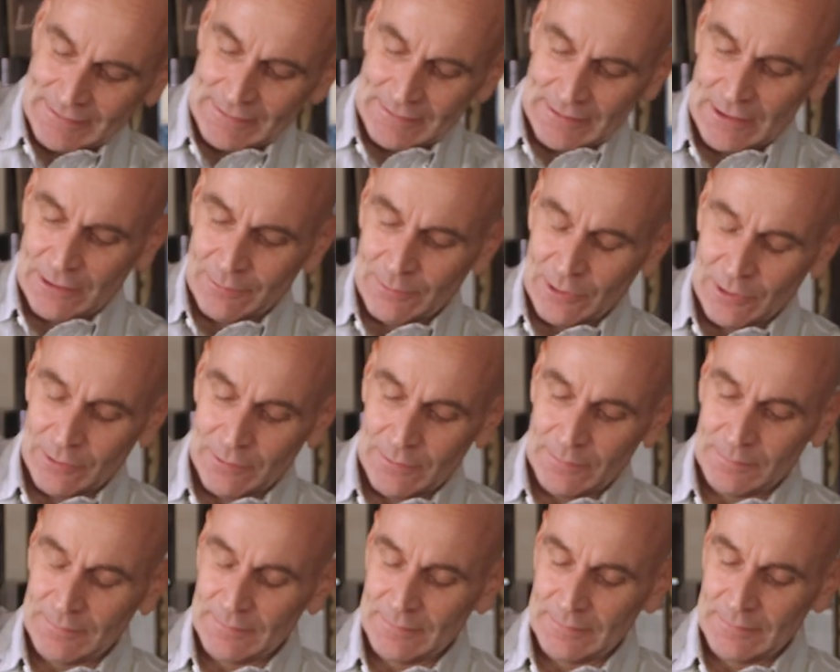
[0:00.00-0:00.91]
There we
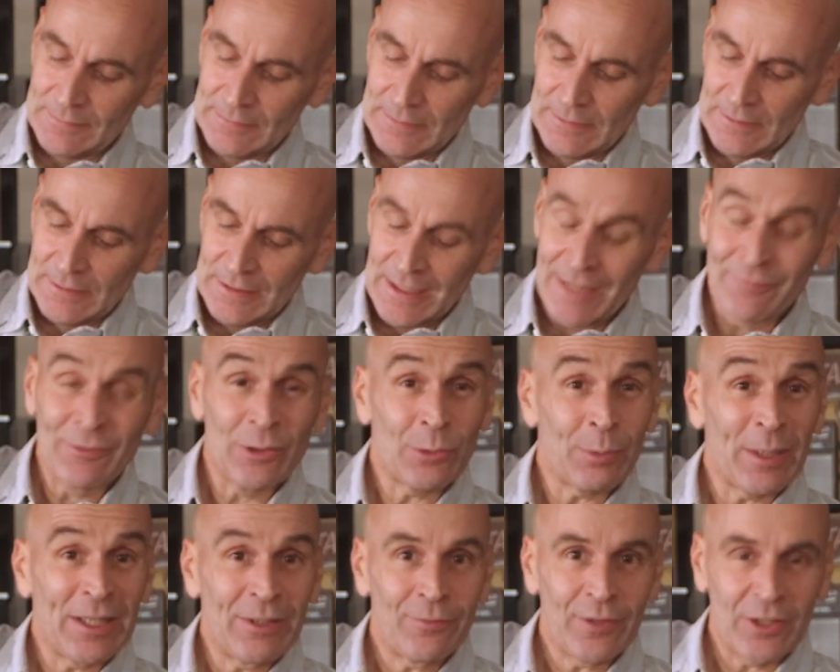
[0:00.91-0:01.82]
go. I haven't
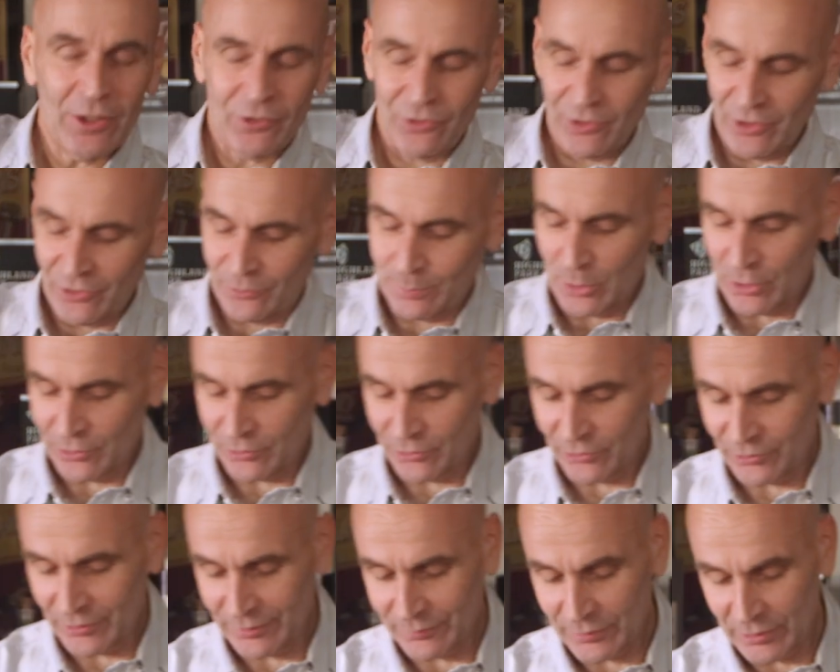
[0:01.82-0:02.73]
quite finished this
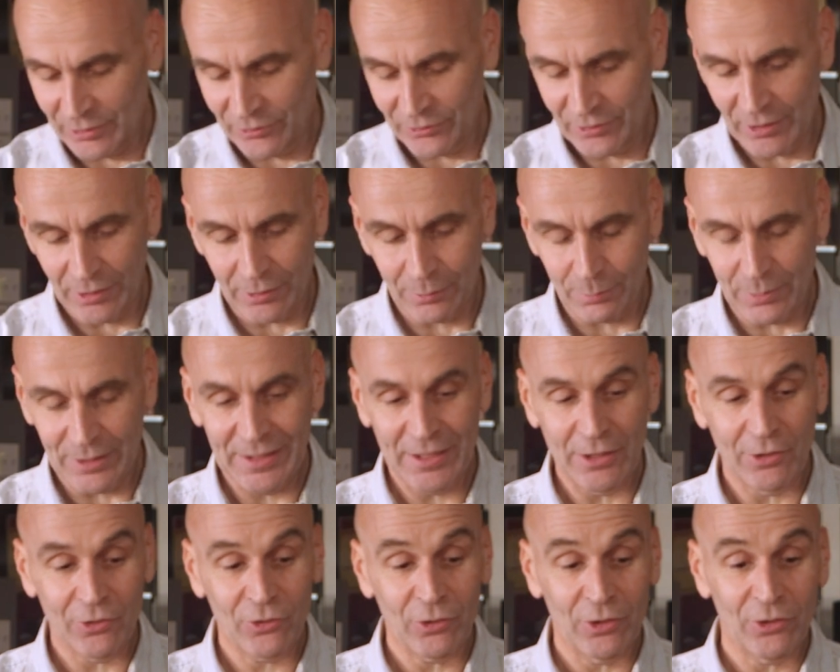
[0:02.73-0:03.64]
bottle, so I've got this other one
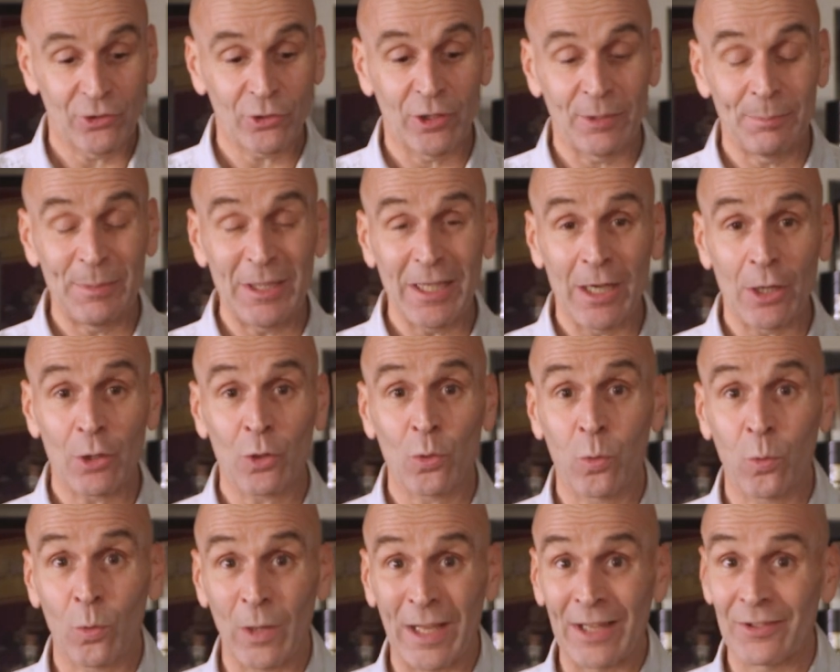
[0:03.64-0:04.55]
here. So it's going to be
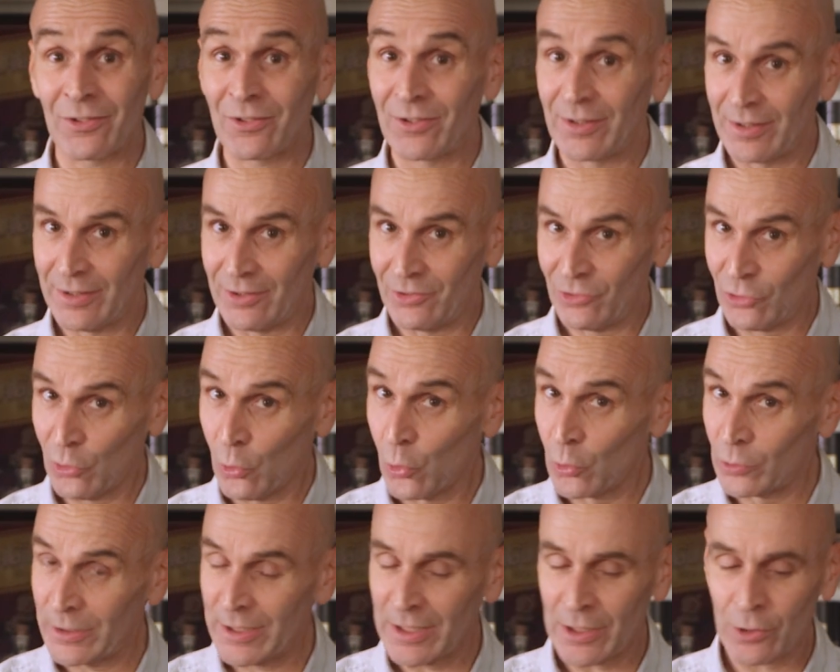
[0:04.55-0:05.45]
it's
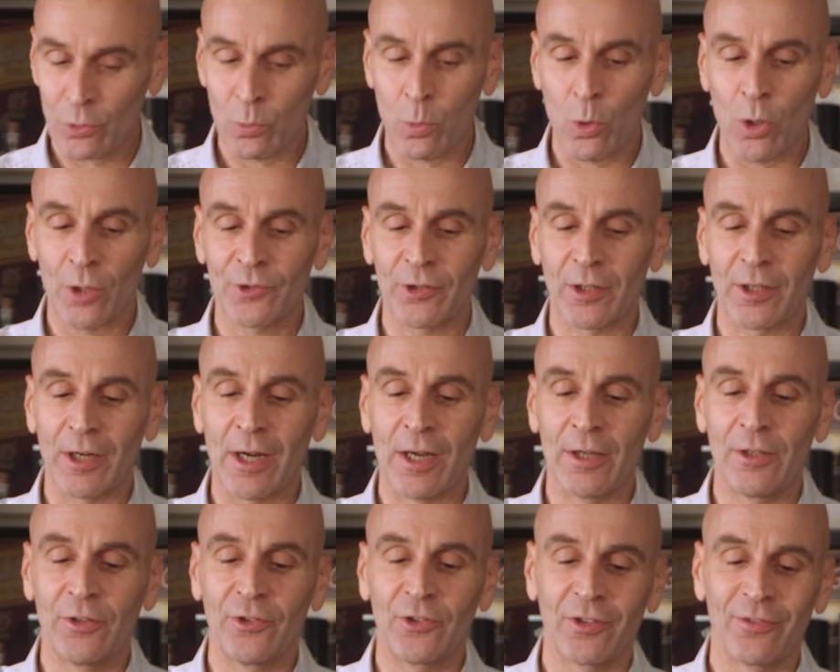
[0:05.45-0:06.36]
only a 1/4
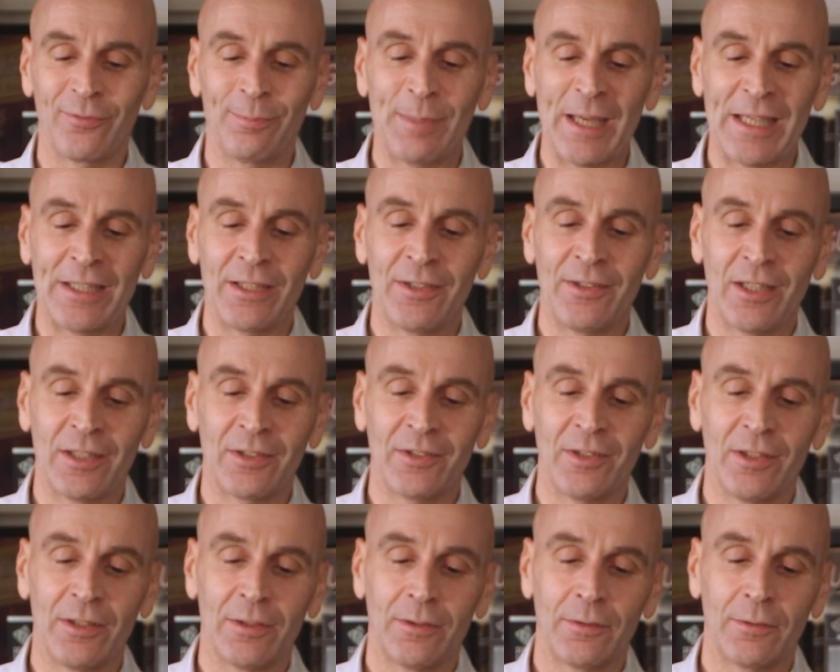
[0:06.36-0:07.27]
ounce of
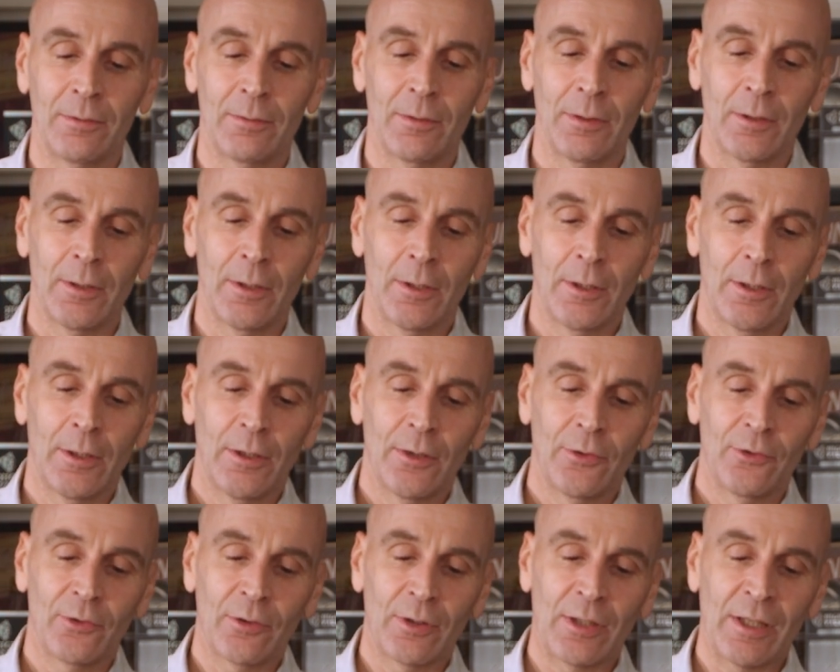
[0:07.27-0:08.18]
Benedictine.
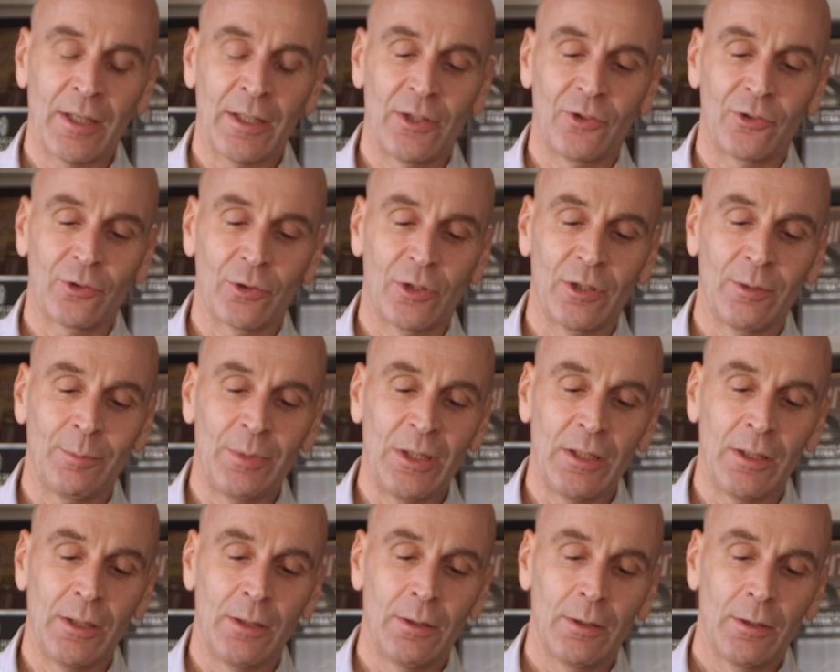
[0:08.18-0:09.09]
So that is going to
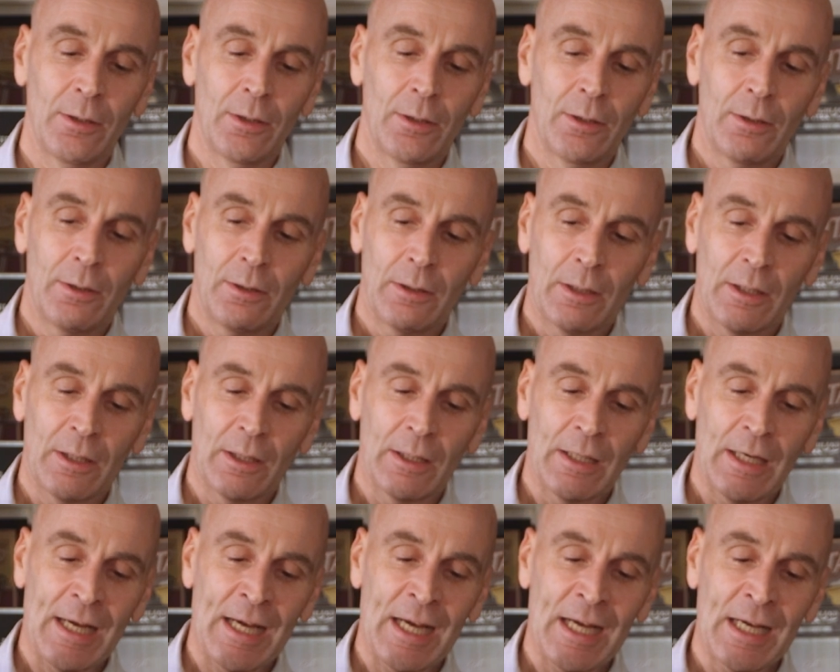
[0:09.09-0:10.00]
be
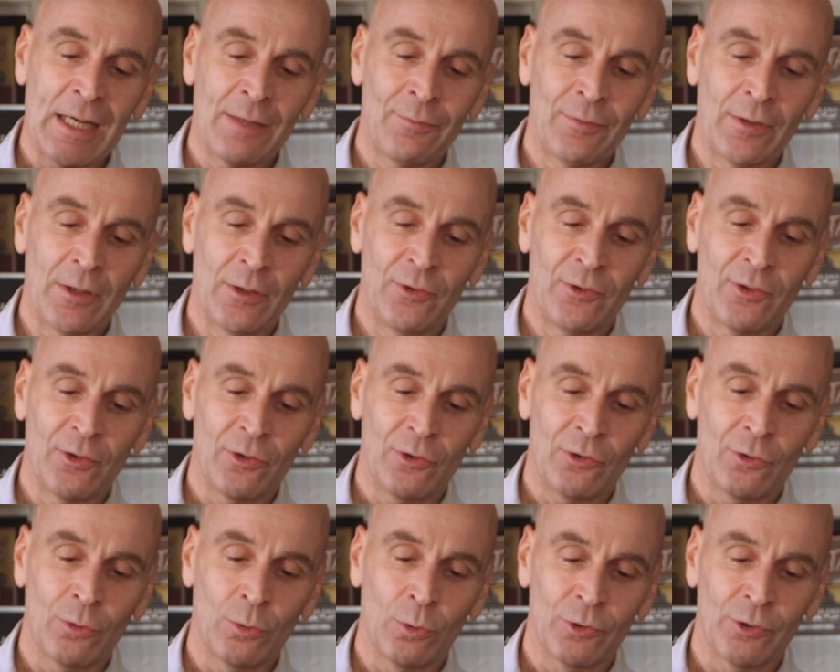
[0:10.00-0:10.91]
a ½ ounce in
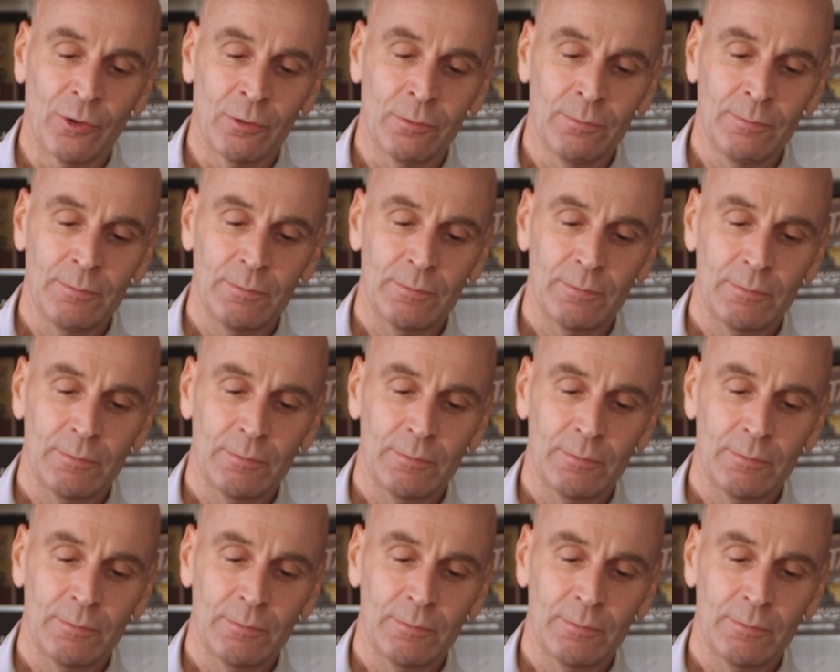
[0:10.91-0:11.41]
total